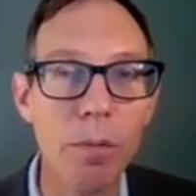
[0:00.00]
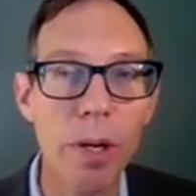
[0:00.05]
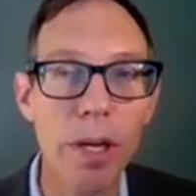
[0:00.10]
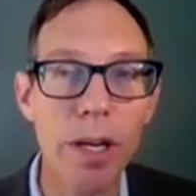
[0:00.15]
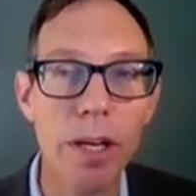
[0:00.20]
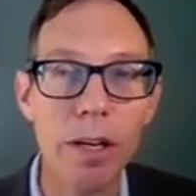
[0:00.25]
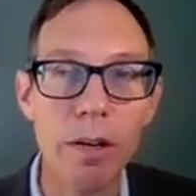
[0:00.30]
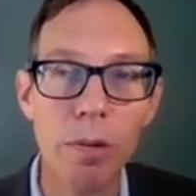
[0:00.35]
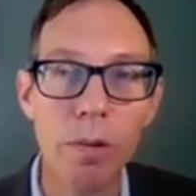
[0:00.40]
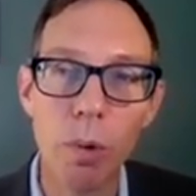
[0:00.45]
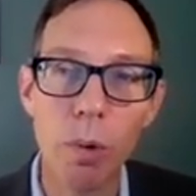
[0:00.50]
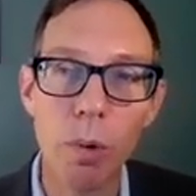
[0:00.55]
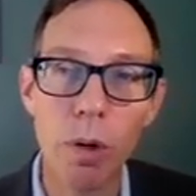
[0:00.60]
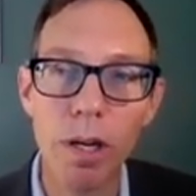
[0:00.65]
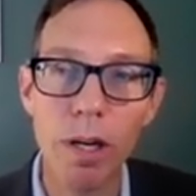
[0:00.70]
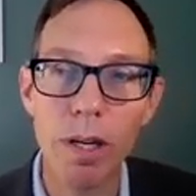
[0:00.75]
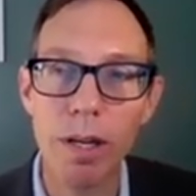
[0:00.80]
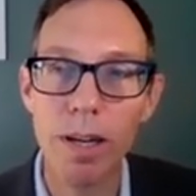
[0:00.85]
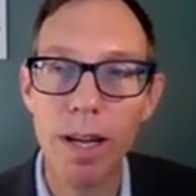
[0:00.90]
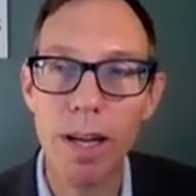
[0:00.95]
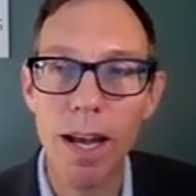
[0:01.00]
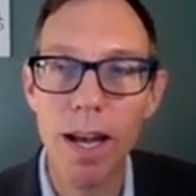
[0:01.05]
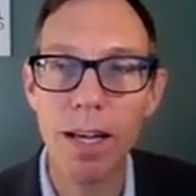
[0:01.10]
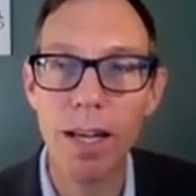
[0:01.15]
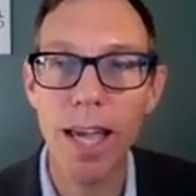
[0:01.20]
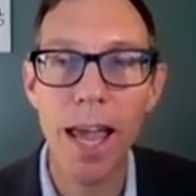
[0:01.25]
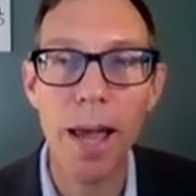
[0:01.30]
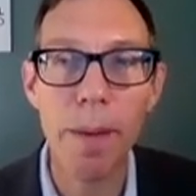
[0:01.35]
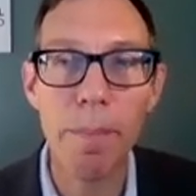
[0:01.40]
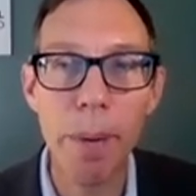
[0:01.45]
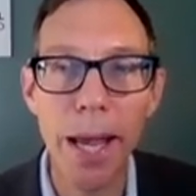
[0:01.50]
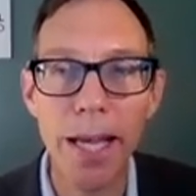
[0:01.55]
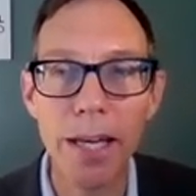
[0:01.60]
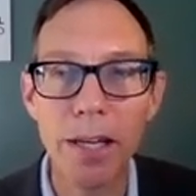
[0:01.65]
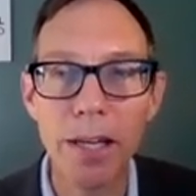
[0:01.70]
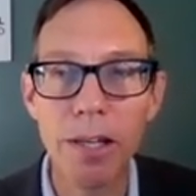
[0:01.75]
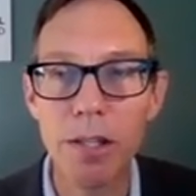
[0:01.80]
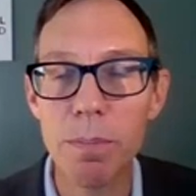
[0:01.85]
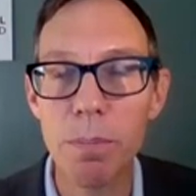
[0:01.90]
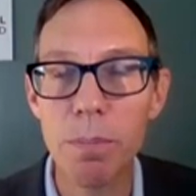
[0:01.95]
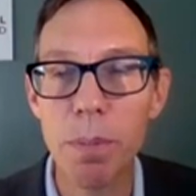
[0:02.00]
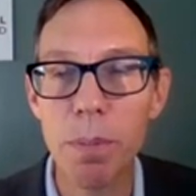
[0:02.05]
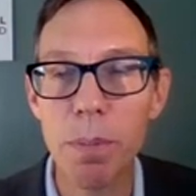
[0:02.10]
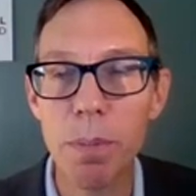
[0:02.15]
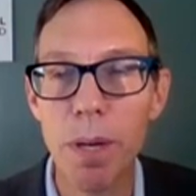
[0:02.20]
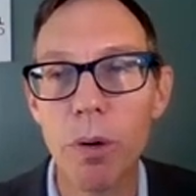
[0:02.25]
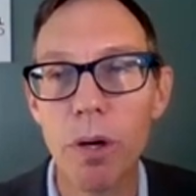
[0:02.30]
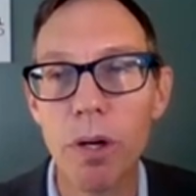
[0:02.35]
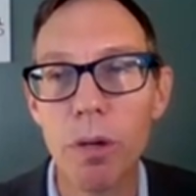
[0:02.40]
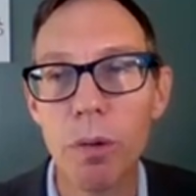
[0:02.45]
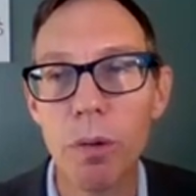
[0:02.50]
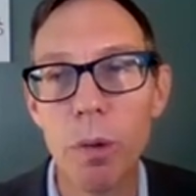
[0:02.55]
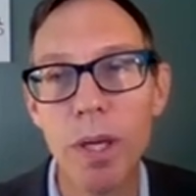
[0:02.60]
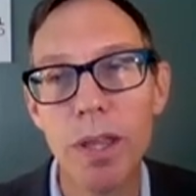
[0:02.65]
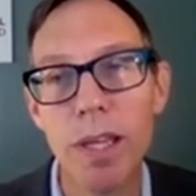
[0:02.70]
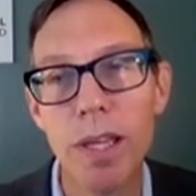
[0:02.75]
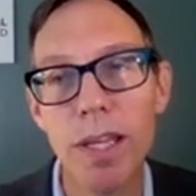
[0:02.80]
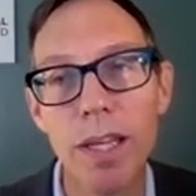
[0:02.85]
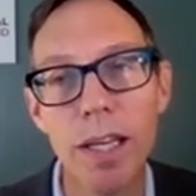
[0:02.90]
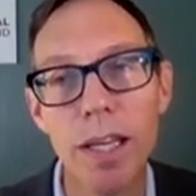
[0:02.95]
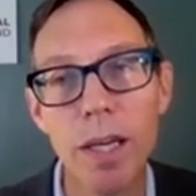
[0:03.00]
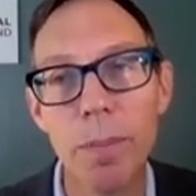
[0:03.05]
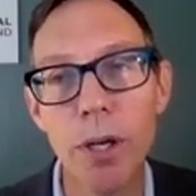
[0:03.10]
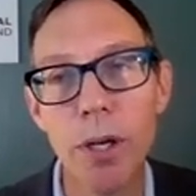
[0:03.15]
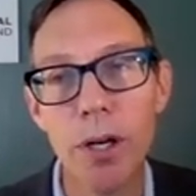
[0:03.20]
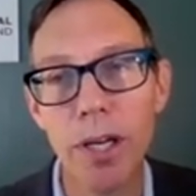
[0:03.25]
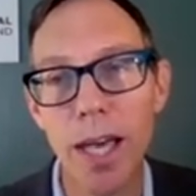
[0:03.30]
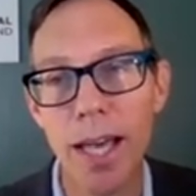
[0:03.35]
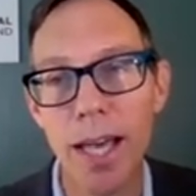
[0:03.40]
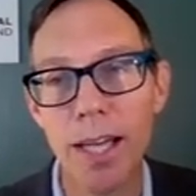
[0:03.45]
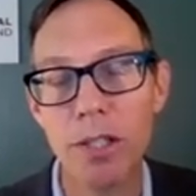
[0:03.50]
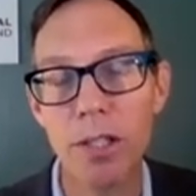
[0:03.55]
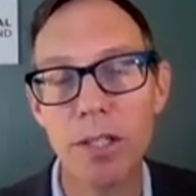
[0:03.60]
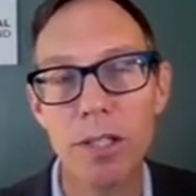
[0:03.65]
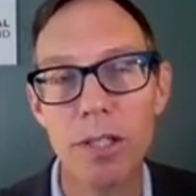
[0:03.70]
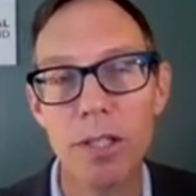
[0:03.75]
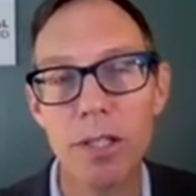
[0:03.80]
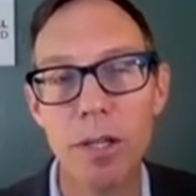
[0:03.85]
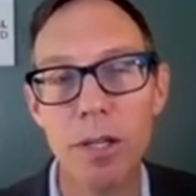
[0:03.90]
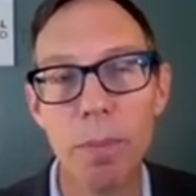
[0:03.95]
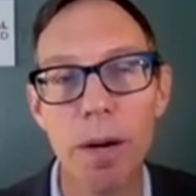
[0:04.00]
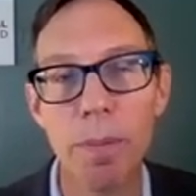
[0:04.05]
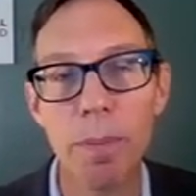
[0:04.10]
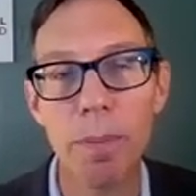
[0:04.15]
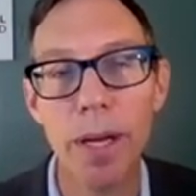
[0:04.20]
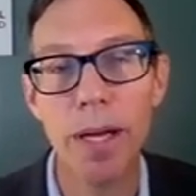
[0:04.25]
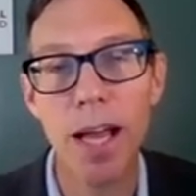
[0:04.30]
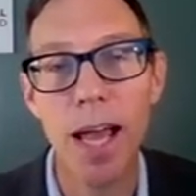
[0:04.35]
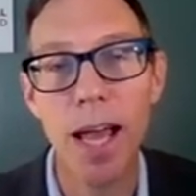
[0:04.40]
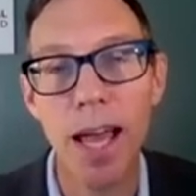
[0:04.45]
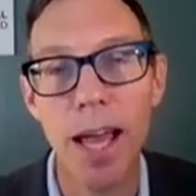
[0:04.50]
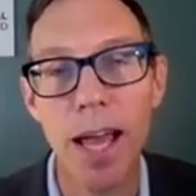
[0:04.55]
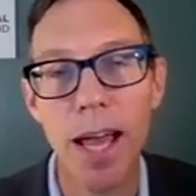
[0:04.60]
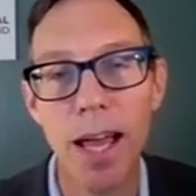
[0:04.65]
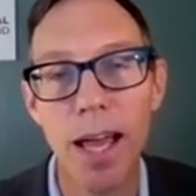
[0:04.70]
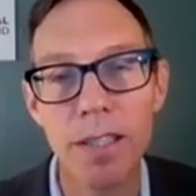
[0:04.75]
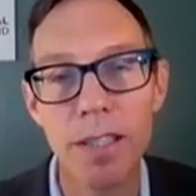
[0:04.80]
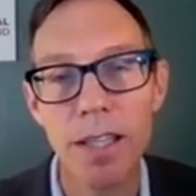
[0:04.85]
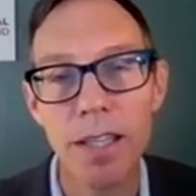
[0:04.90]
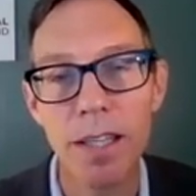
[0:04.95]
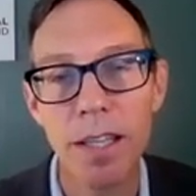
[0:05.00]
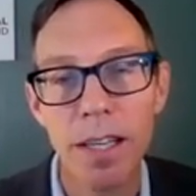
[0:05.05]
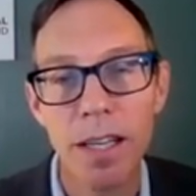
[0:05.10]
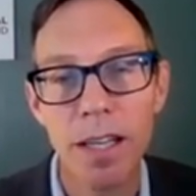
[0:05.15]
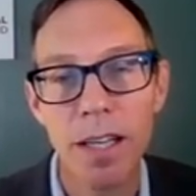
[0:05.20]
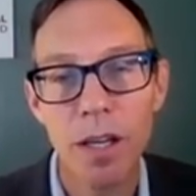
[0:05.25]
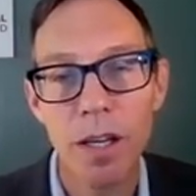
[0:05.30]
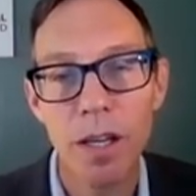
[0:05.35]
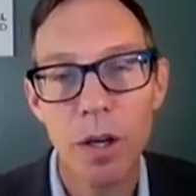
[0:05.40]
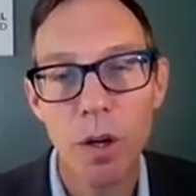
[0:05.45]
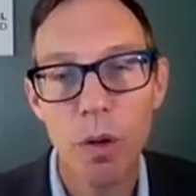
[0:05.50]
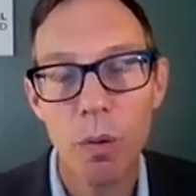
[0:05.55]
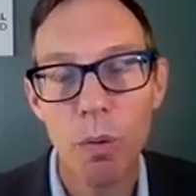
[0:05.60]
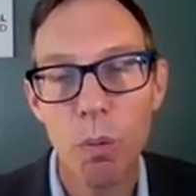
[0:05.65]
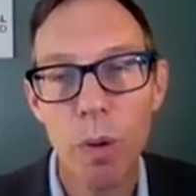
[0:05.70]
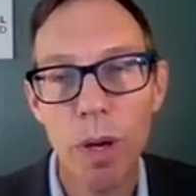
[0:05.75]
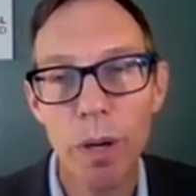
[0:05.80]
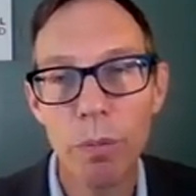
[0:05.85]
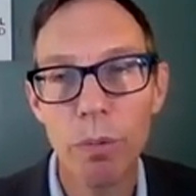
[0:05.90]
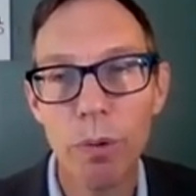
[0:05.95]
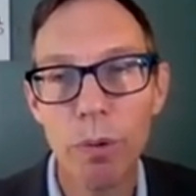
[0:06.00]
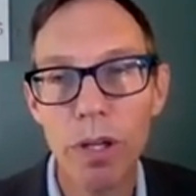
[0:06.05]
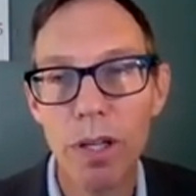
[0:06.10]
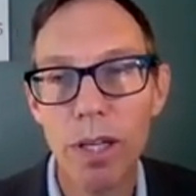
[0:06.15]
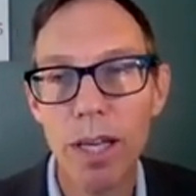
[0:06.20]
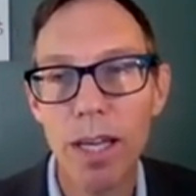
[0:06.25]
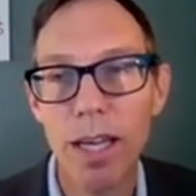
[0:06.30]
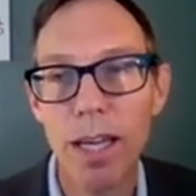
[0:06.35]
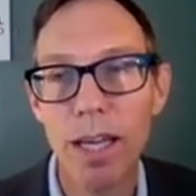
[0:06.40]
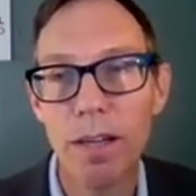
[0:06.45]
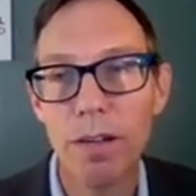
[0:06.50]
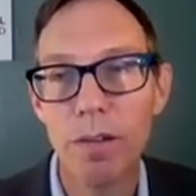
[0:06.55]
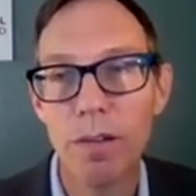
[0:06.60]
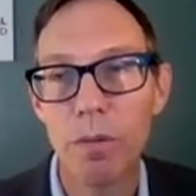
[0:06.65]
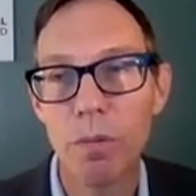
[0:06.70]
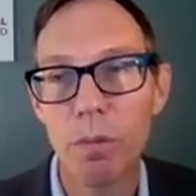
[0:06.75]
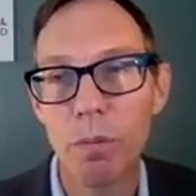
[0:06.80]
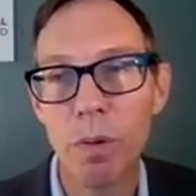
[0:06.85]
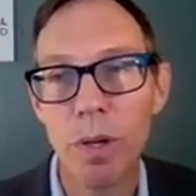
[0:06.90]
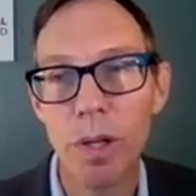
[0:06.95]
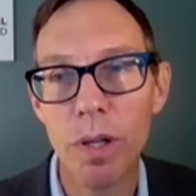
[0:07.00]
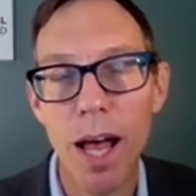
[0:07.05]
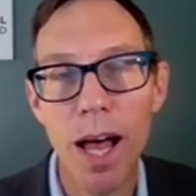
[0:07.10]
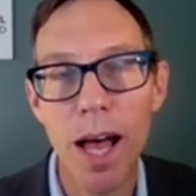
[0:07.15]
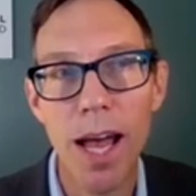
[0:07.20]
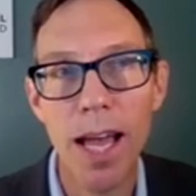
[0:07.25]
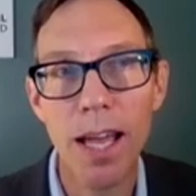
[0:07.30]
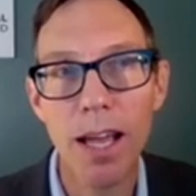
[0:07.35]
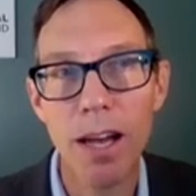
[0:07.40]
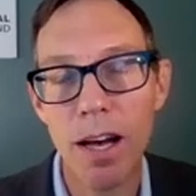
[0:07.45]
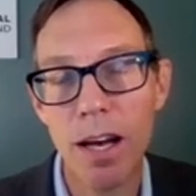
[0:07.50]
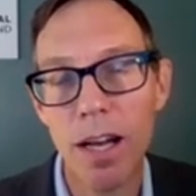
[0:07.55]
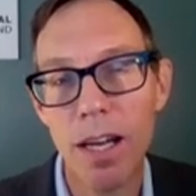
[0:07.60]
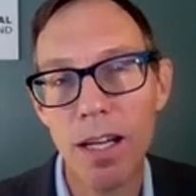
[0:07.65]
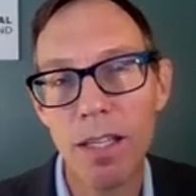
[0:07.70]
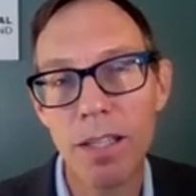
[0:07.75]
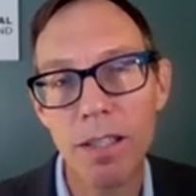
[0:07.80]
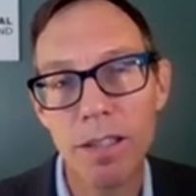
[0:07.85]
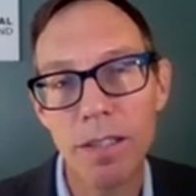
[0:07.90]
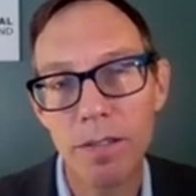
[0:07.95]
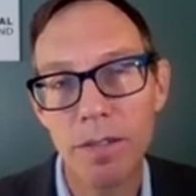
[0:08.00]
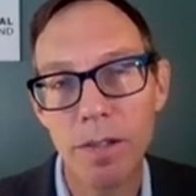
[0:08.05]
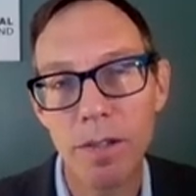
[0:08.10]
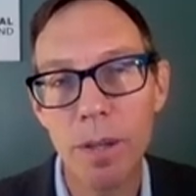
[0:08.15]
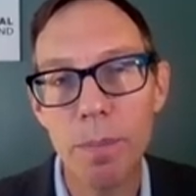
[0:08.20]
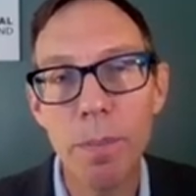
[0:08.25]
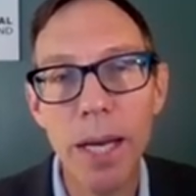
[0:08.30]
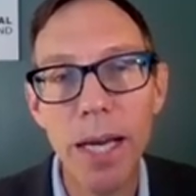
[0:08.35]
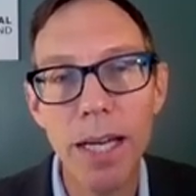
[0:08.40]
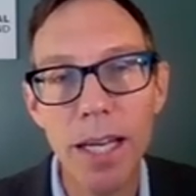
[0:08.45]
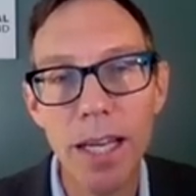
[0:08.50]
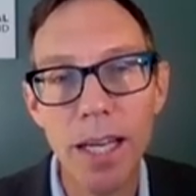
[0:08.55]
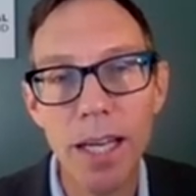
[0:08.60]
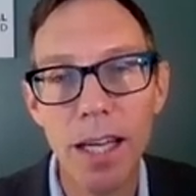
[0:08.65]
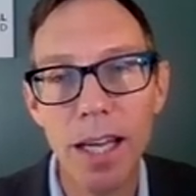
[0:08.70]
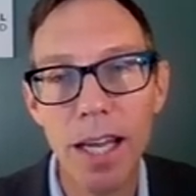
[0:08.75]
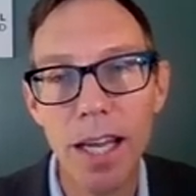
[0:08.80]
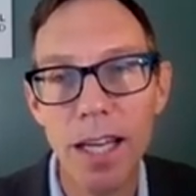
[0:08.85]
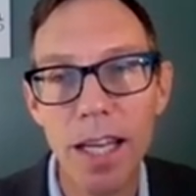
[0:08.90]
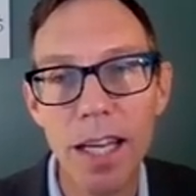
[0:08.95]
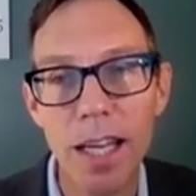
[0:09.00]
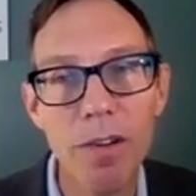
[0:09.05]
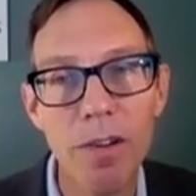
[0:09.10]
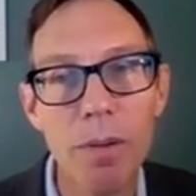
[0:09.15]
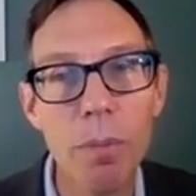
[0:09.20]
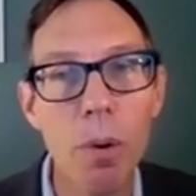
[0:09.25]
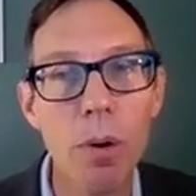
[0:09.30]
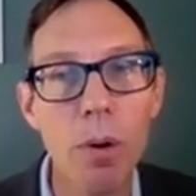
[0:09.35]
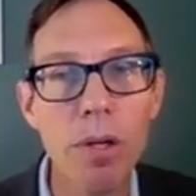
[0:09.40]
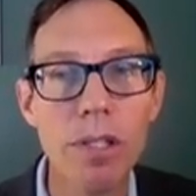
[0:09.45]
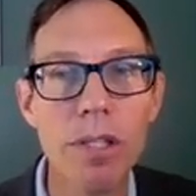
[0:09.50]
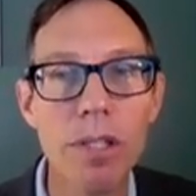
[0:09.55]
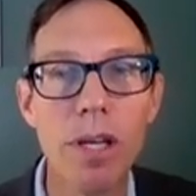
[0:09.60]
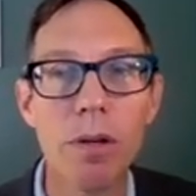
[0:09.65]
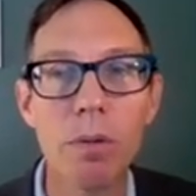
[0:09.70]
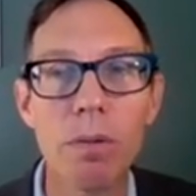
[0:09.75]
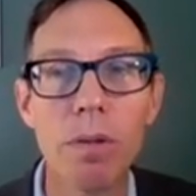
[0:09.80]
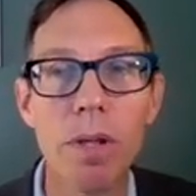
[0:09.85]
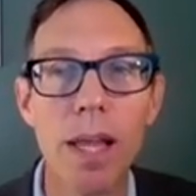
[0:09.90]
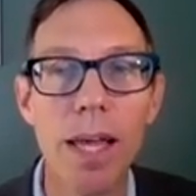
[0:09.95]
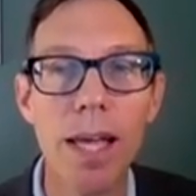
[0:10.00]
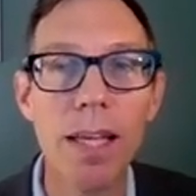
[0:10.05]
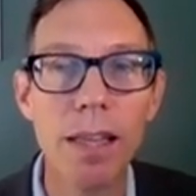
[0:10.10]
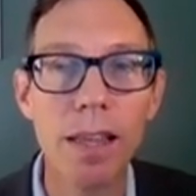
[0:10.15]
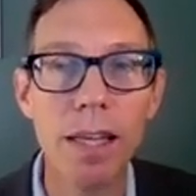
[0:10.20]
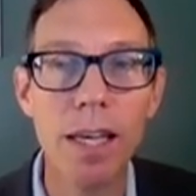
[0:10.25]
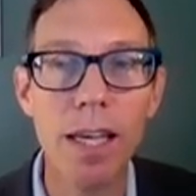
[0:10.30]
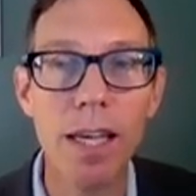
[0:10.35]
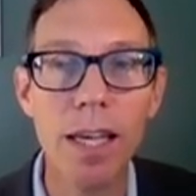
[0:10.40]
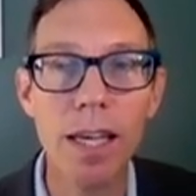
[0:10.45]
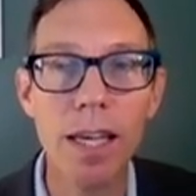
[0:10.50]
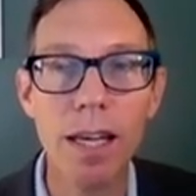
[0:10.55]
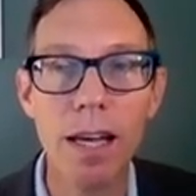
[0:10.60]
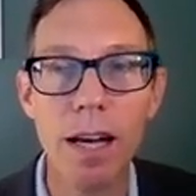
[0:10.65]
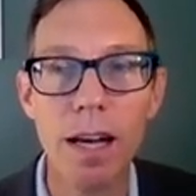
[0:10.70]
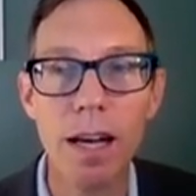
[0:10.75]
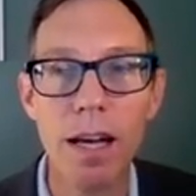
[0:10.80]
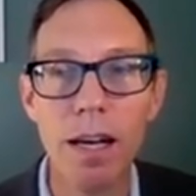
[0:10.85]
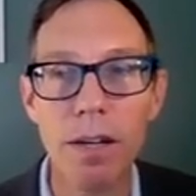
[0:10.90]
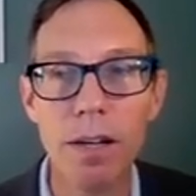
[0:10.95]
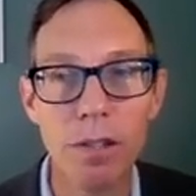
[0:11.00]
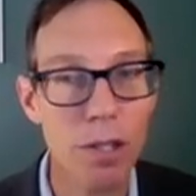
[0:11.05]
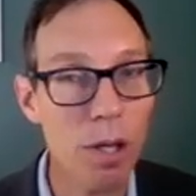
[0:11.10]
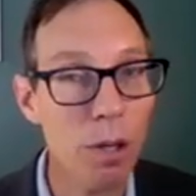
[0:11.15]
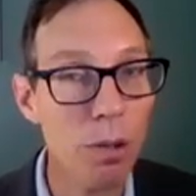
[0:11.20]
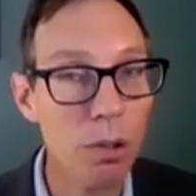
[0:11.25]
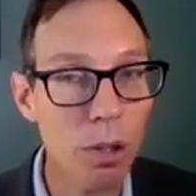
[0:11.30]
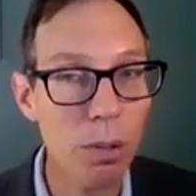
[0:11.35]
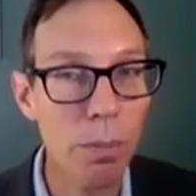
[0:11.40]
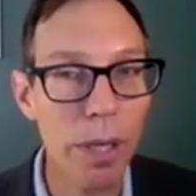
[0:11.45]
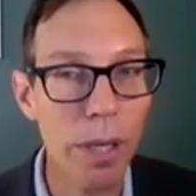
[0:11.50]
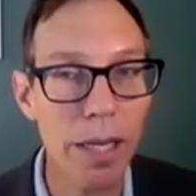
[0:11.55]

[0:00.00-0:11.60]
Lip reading: We're campaigners, but we're within the communications department, and we really rely on the media, and even more so lately, social